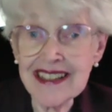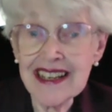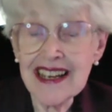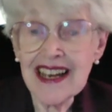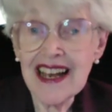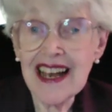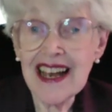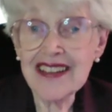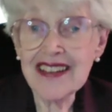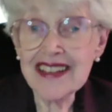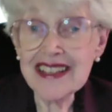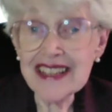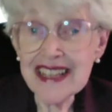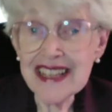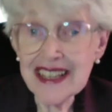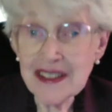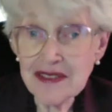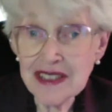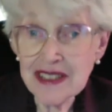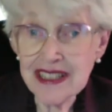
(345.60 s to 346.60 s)
the
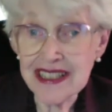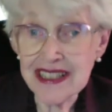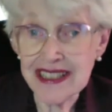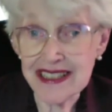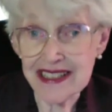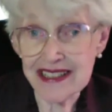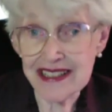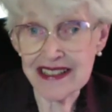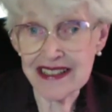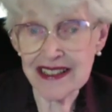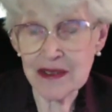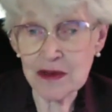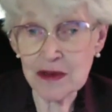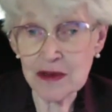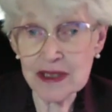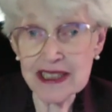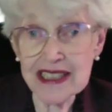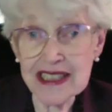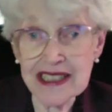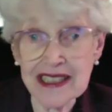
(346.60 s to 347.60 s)
evidence that we
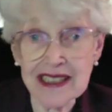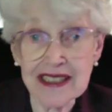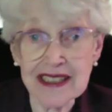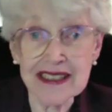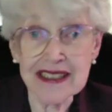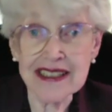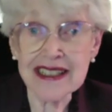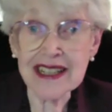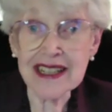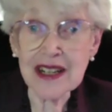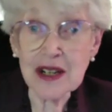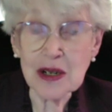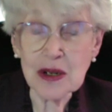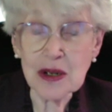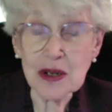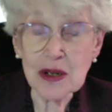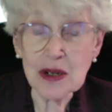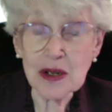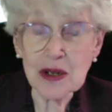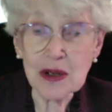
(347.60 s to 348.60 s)
are now
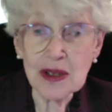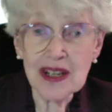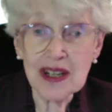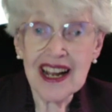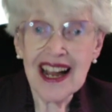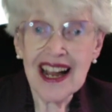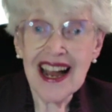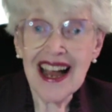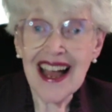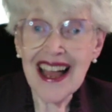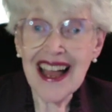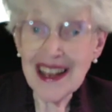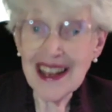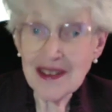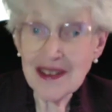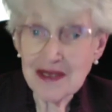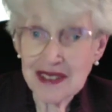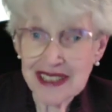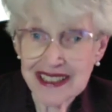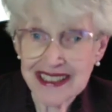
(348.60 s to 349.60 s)

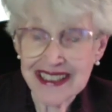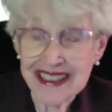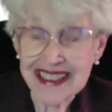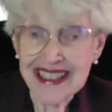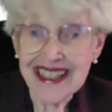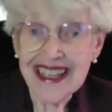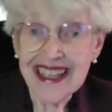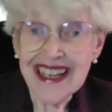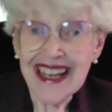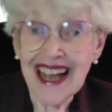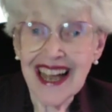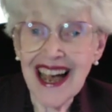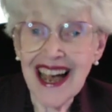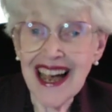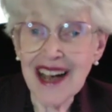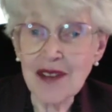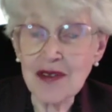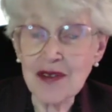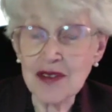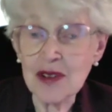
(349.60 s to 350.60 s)
having
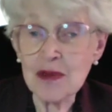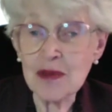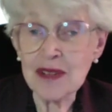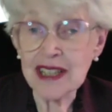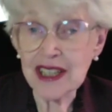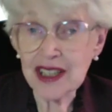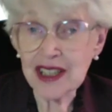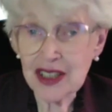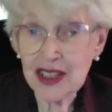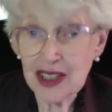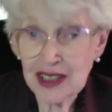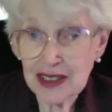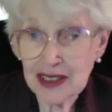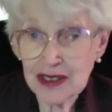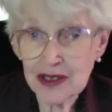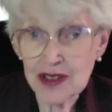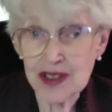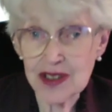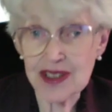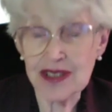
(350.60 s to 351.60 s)
from
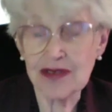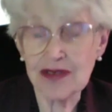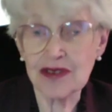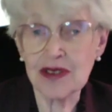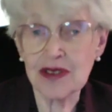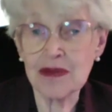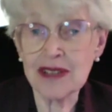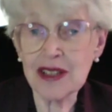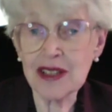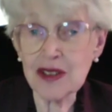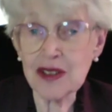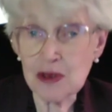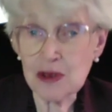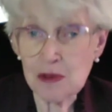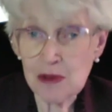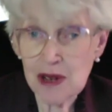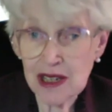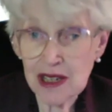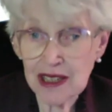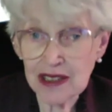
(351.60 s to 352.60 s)
archaeology, from
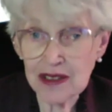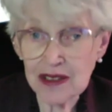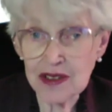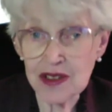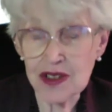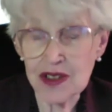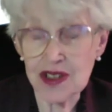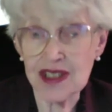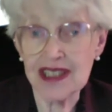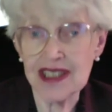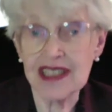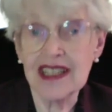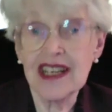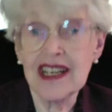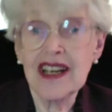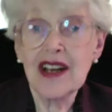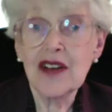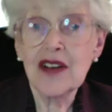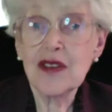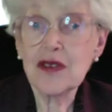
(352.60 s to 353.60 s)
anthropology,
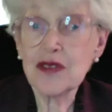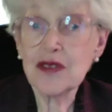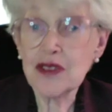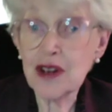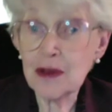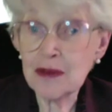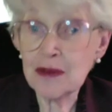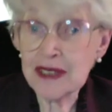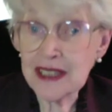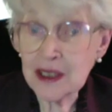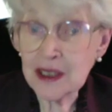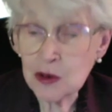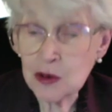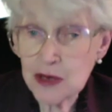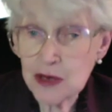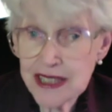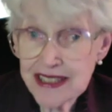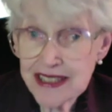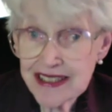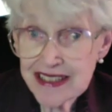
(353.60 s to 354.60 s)
from
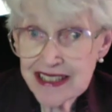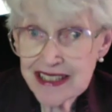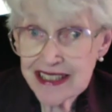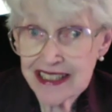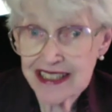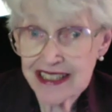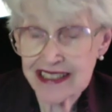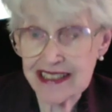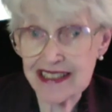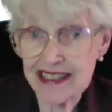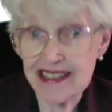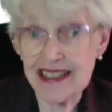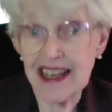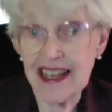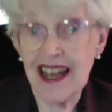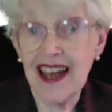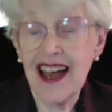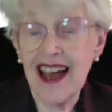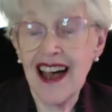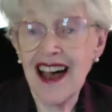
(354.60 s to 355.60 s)
linguistics,
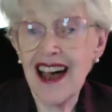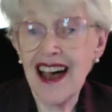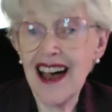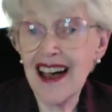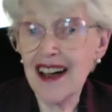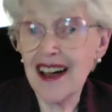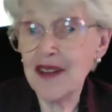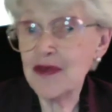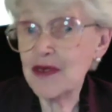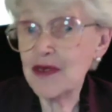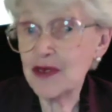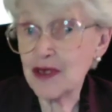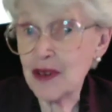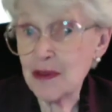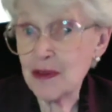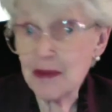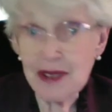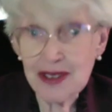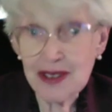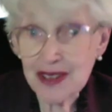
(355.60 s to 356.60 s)
from
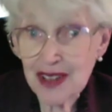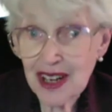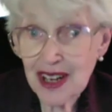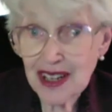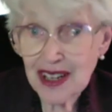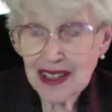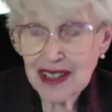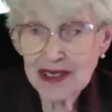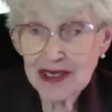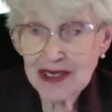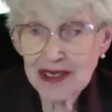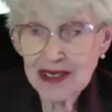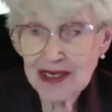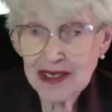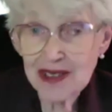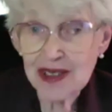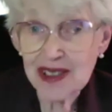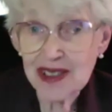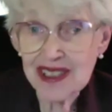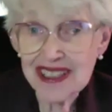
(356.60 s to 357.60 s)

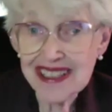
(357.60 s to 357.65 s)
mythology,